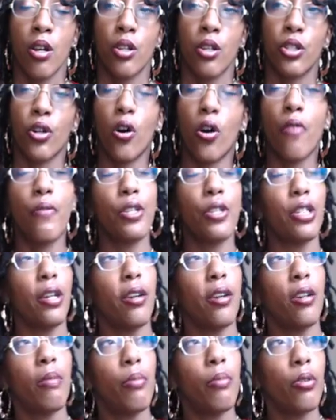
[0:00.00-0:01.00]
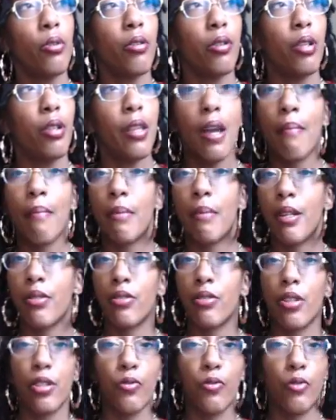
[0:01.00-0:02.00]
So if it's airborne, that means
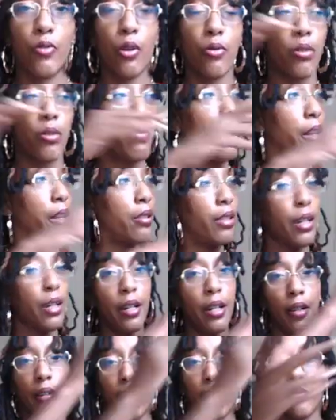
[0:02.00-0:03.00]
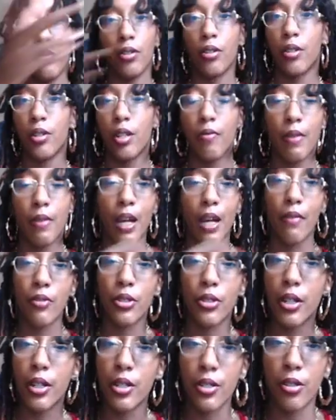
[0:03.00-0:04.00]
just floating around in the air. You don't even have
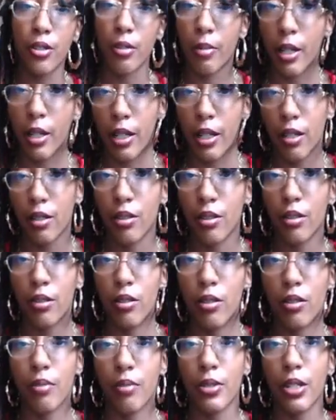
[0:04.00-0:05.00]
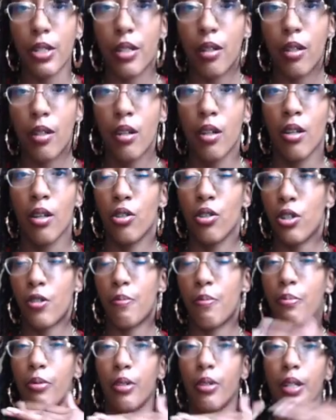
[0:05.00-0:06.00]
to touch anybody. You know what I'm saying?
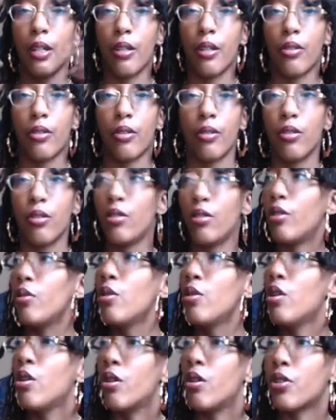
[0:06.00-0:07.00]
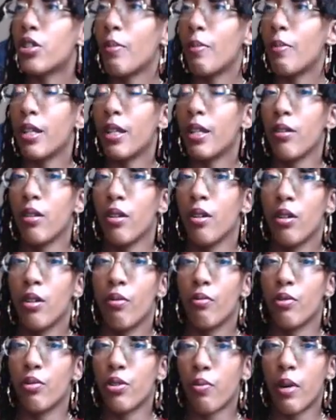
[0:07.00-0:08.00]
Just breathe. You know, or somebody
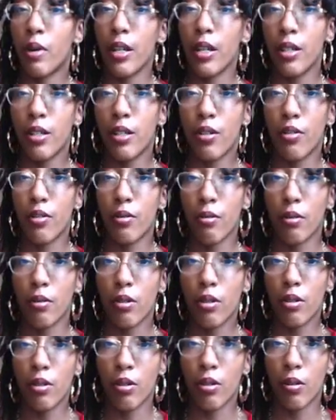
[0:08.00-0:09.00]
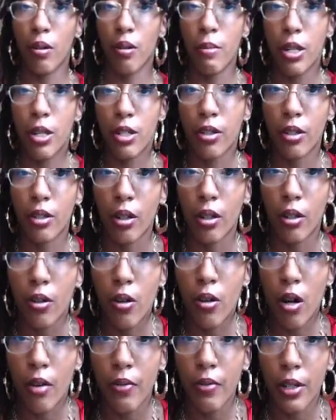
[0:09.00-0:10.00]
was right here, you know, a minute ago,
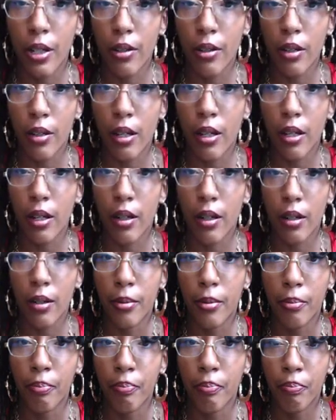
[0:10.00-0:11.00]
coughing in the air.